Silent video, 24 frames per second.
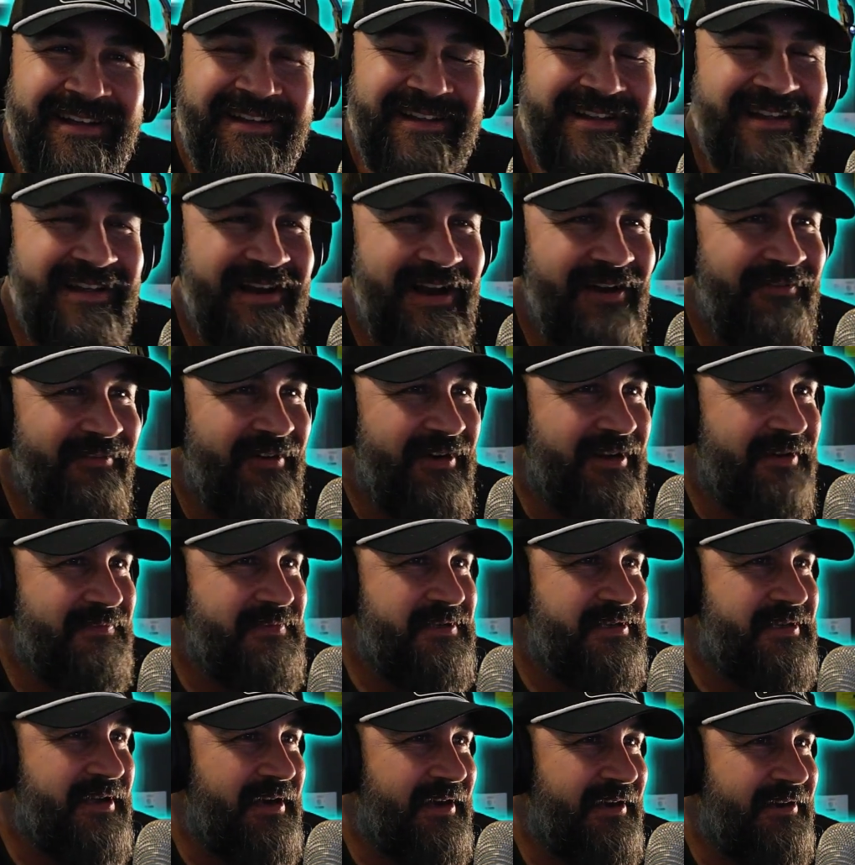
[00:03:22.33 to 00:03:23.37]
Then I run
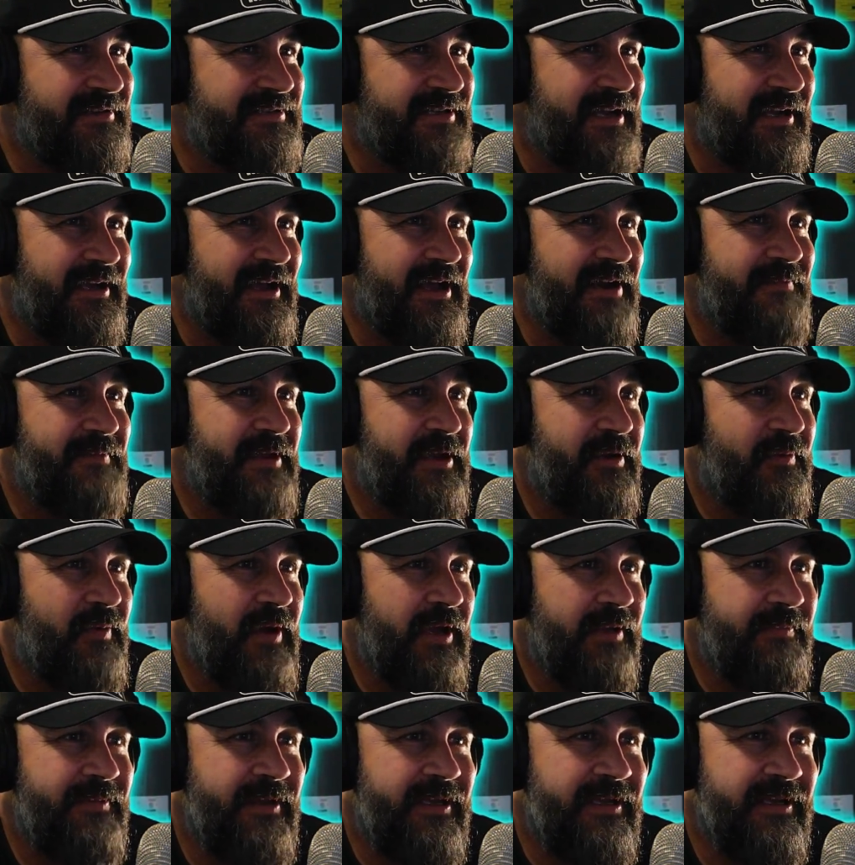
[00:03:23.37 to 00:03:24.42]
upstairs, and I gotta be
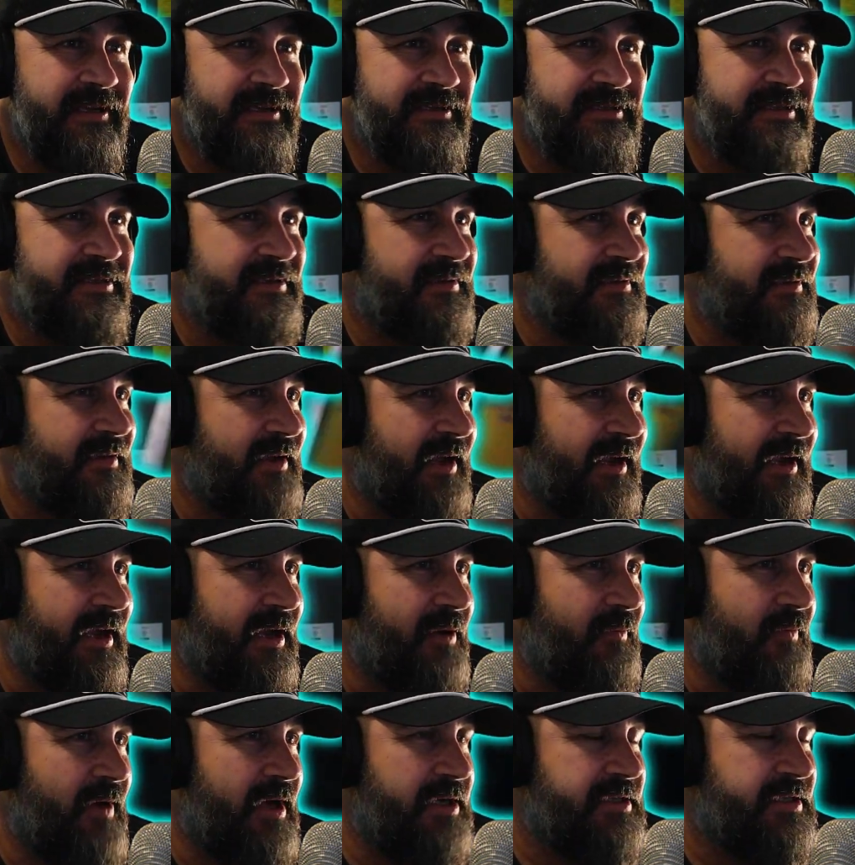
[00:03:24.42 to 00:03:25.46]
quick because I
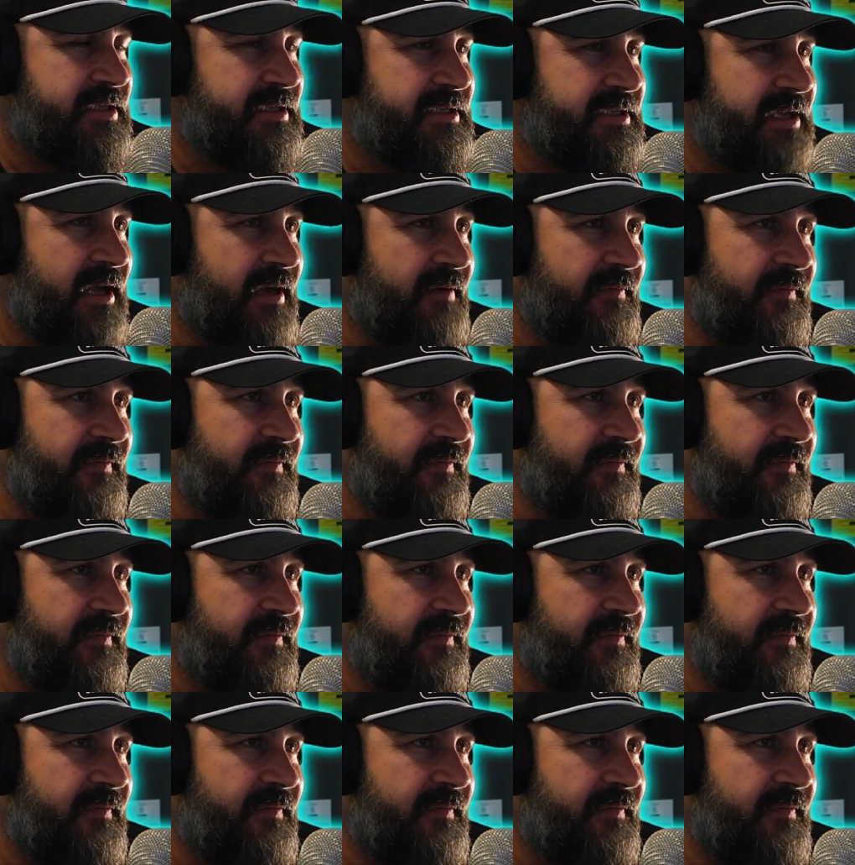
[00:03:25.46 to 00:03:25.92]
gotta wash this out